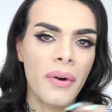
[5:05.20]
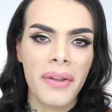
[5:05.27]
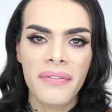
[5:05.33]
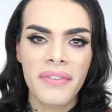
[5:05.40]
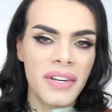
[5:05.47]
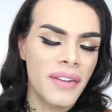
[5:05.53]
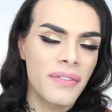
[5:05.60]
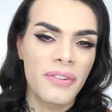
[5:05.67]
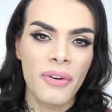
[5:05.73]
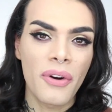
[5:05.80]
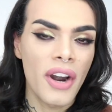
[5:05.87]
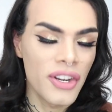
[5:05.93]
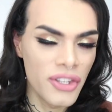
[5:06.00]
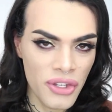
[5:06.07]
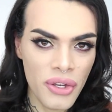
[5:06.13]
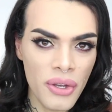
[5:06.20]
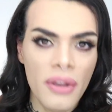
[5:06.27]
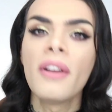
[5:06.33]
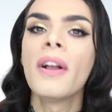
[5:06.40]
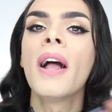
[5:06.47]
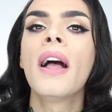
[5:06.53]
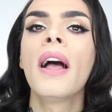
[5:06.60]
or even if you are
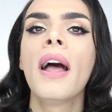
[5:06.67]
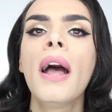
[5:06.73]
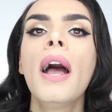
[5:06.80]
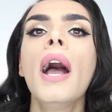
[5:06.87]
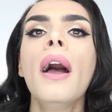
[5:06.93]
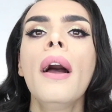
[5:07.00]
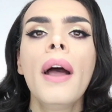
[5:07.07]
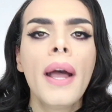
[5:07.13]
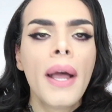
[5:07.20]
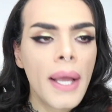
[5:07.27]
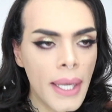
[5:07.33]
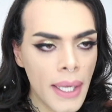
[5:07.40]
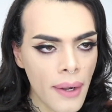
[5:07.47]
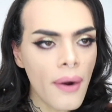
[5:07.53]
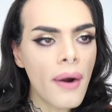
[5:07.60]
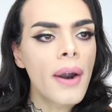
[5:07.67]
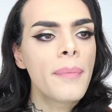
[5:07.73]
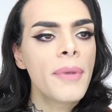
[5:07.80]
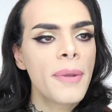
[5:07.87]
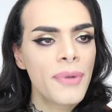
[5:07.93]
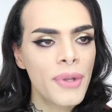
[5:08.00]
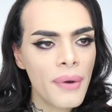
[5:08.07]
new,
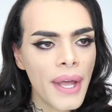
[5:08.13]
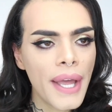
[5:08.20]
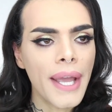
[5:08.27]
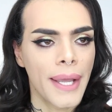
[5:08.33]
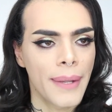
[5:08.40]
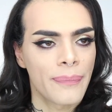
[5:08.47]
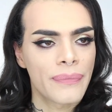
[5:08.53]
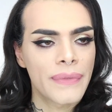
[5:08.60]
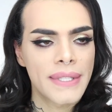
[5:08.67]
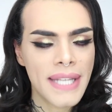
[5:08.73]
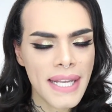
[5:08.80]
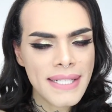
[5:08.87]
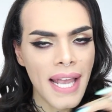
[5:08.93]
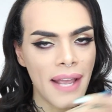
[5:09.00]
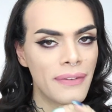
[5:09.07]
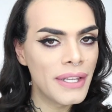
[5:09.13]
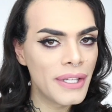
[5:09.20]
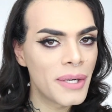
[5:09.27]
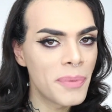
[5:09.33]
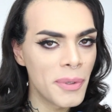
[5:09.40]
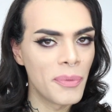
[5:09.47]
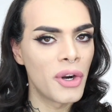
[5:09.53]
Carmi M U A does have a
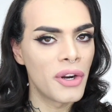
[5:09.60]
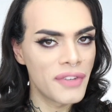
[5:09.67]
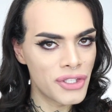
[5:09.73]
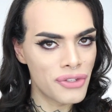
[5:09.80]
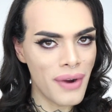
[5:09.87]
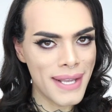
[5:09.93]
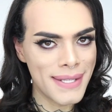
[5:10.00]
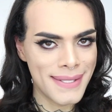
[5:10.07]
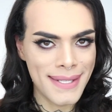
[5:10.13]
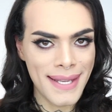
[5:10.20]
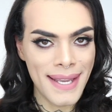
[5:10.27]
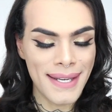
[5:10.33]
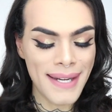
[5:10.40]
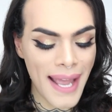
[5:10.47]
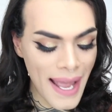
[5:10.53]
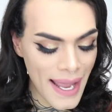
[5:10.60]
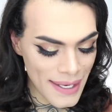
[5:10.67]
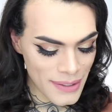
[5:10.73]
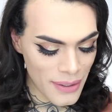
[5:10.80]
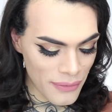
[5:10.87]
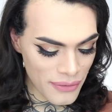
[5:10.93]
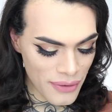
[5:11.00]
little bit more of a dry skin,
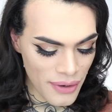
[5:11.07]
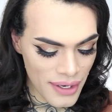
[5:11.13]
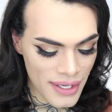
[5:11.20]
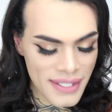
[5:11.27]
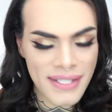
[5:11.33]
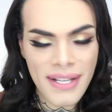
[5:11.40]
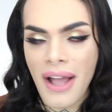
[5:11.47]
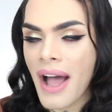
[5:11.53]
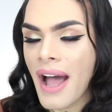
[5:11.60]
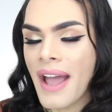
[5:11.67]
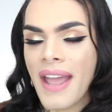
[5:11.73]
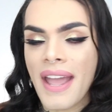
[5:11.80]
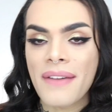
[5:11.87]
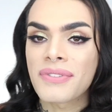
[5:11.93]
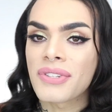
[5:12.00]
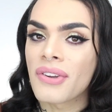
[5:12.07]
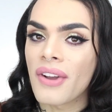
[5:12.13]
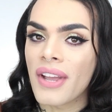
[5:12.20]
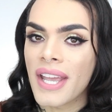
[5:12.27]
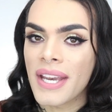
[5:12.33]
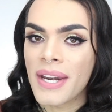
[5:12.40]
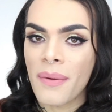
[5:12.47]
and of course I have to go
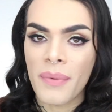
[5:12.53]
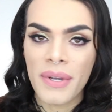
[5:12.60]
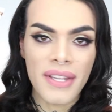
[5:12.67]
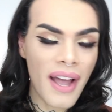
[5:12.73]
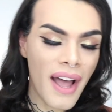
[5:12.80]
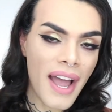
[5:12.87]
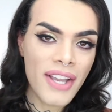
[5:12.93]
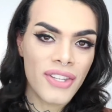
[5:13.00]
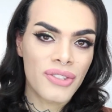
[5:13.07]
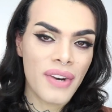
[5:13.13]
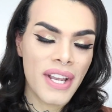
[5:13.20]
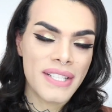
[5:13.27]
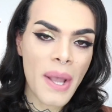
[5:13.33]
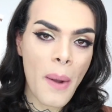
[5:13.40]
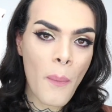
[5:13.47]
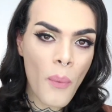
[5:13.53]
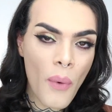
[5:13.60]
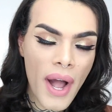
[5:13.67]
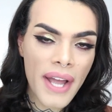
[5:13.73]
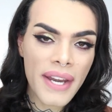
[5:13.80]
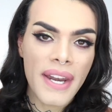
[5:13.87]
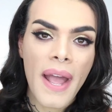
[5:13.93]
in with Hydrate
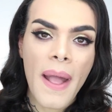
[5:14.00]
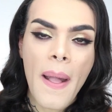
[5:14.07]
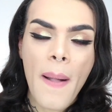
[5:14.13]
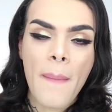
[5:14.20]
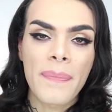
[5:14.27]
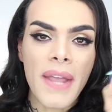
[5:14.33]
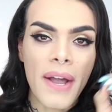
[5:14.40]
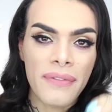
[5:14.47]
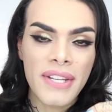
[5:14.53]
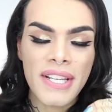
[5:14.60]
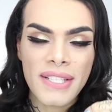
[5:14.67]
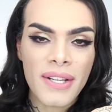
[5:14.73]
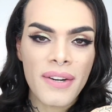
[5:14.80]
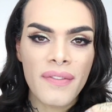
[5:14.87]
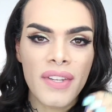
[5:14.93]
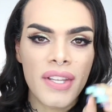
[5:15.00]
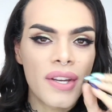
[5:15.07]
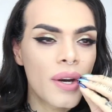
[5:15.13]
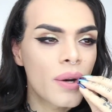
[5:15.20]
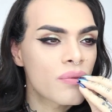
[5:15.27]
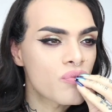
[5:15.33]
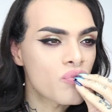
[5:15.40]
One. Now this one over
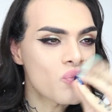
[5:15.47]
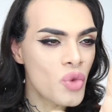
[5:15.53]
here,